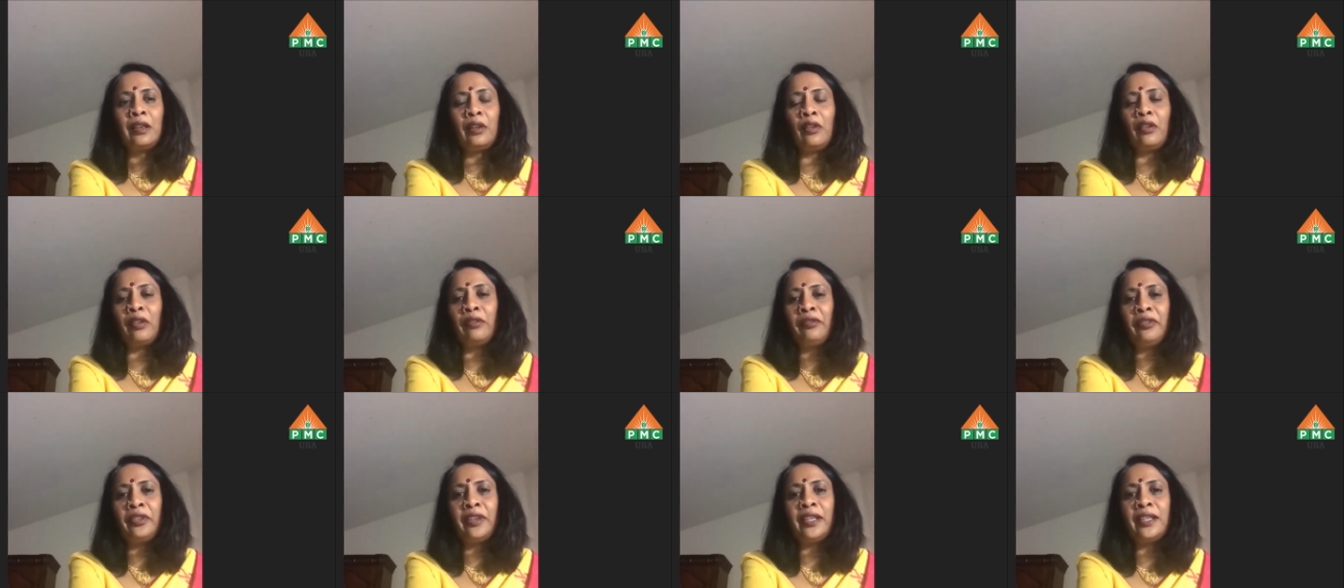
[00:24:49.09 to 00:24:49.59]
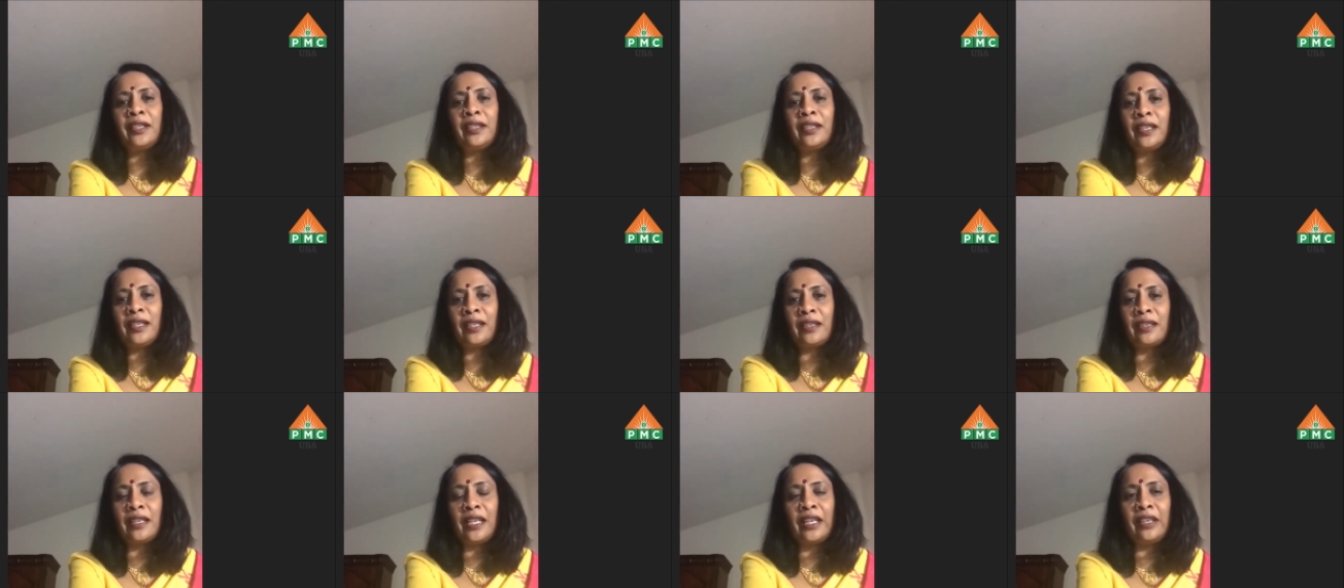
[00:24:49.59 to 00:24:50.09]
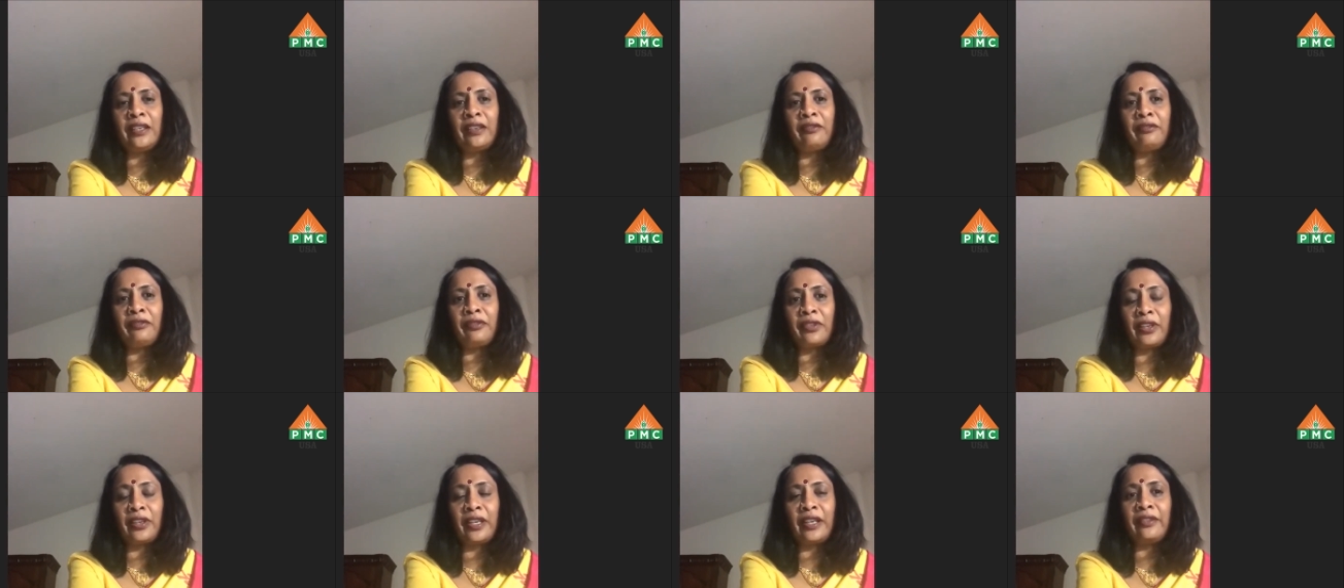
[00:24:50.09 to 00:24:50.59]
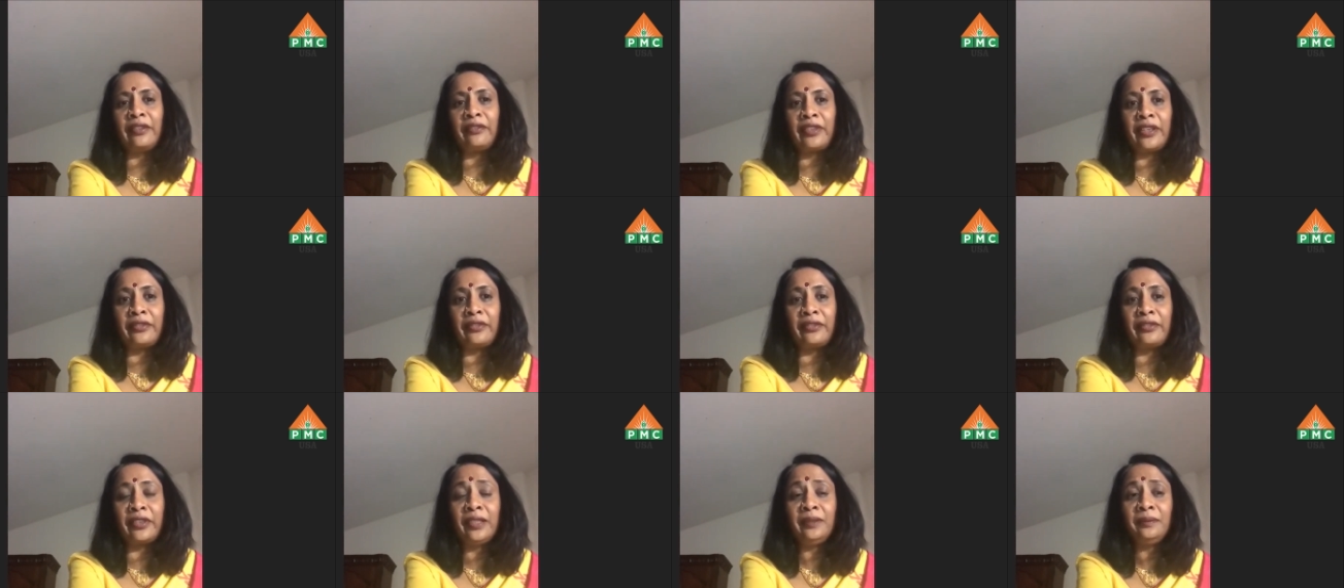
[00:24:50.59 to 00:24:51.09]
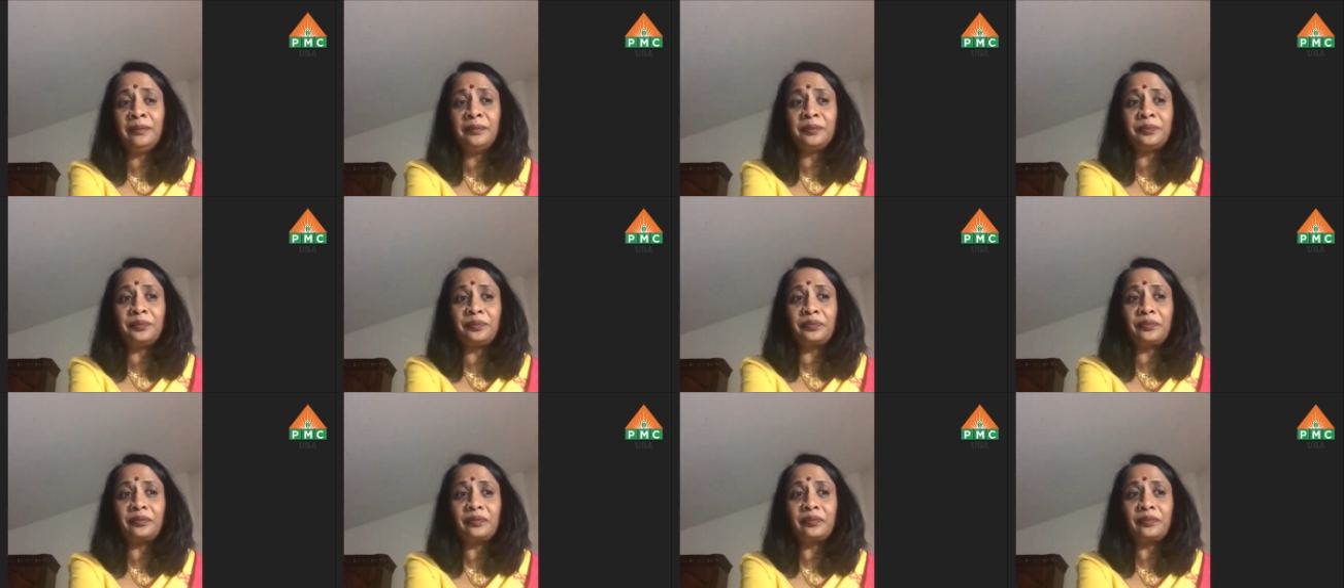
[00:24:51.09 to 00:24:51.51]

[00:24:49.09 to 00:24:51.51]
Confidence is needed for everyone.